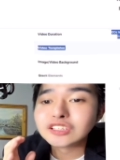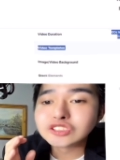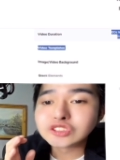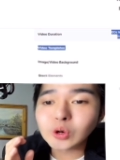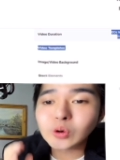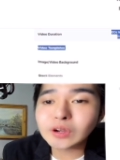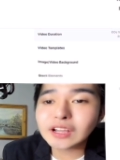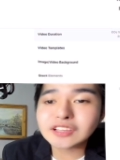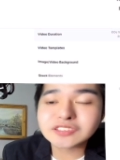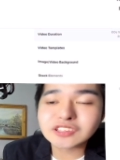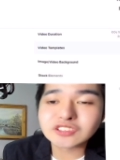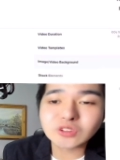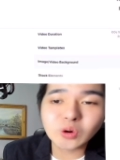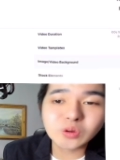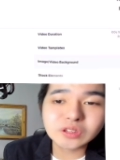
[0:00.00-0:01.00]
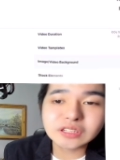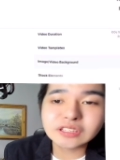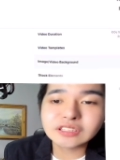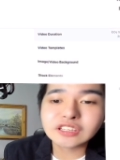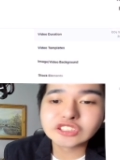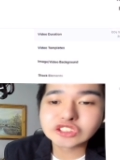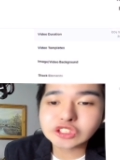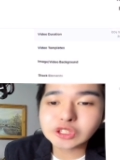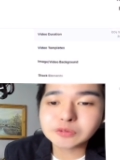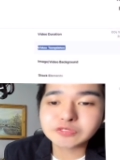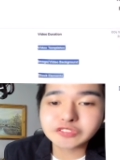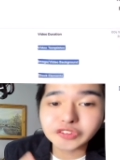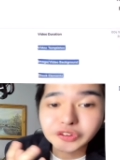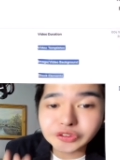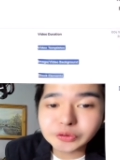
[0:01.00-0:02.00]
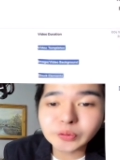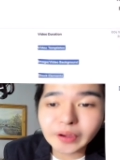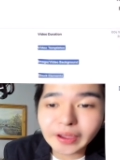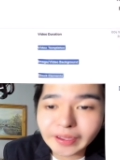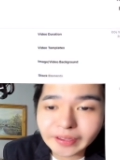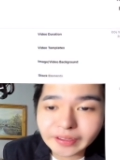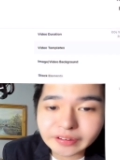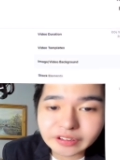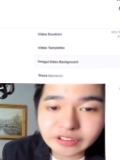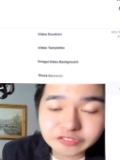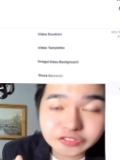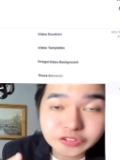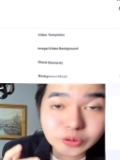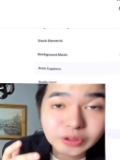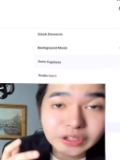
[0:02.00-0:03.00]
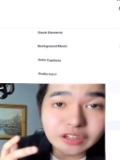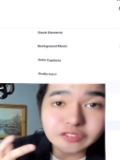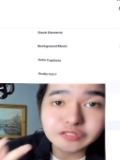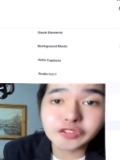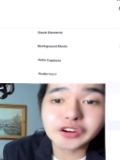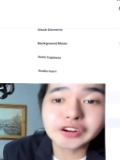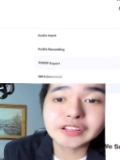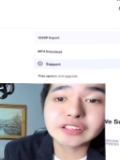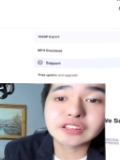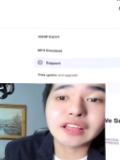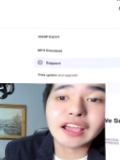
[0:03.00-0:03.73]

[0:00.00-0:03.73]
So guys, it's only cheap for you, and if you can afford it,